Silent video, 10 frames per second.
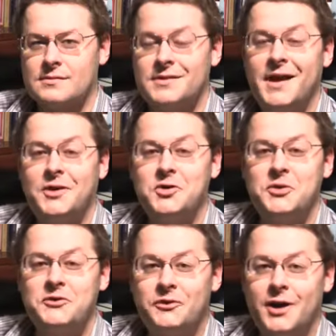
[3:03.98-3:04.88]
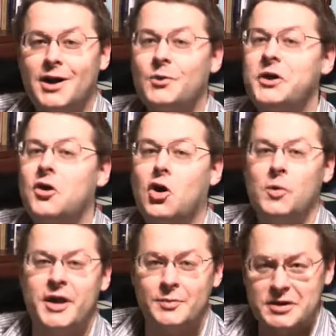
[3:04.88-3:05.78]
Now, to be fair, we
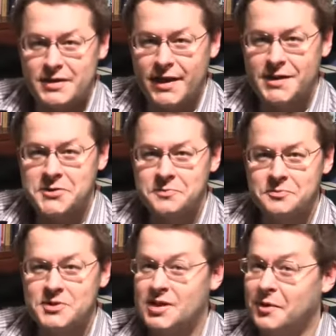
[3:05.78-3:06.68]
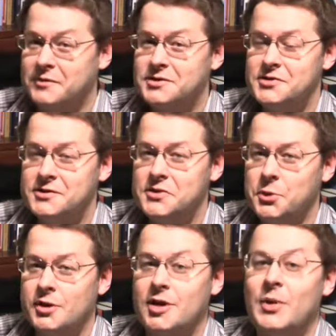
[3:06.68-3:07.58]
all make mistakes. Some of us just
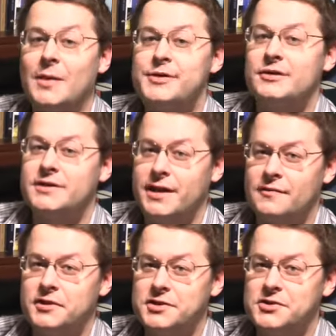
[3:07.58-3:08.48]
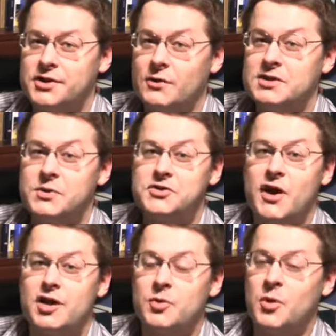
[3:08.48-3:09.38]
do it on a popular television show as we
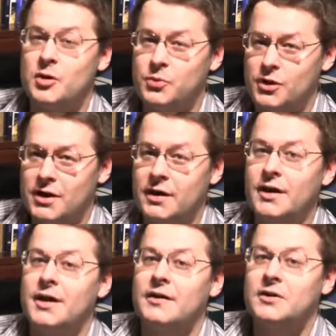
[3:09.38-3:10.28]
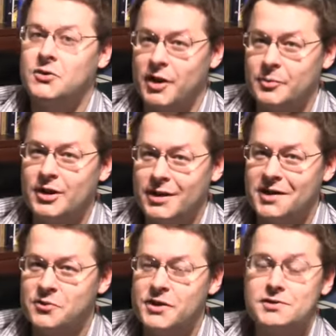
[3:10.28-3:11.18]
try to promote a book, the
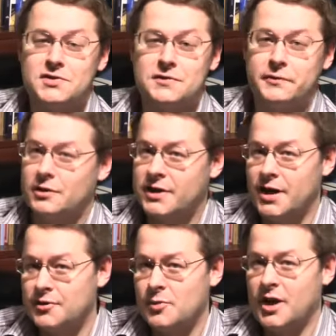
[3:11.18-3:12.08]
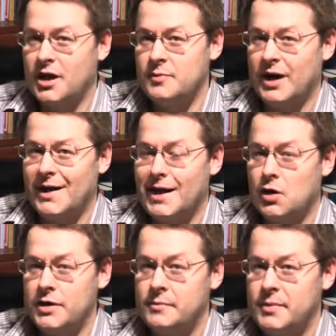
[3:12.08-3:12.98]
credibility of which is severely undermined by
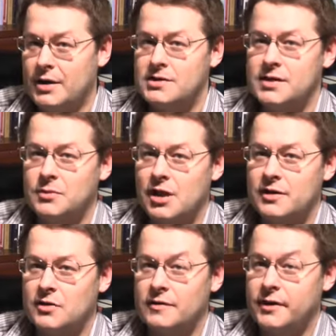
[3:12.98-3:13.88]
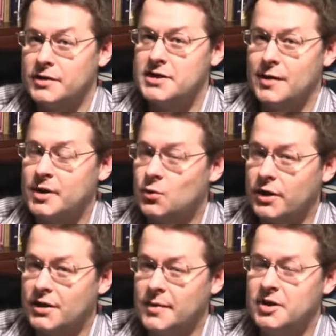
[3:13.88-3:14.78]
our embarrassing blunder on the very topic
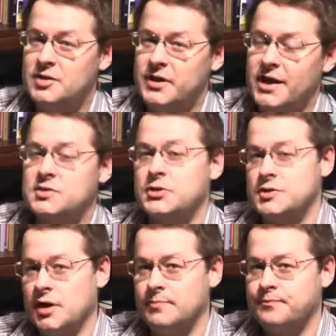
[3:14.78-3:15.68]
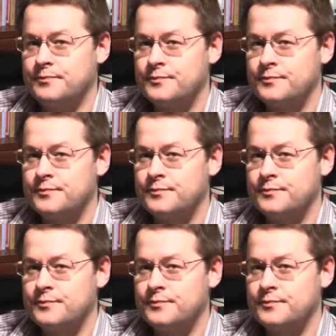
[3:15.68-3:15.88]
we're claiming to be experts on.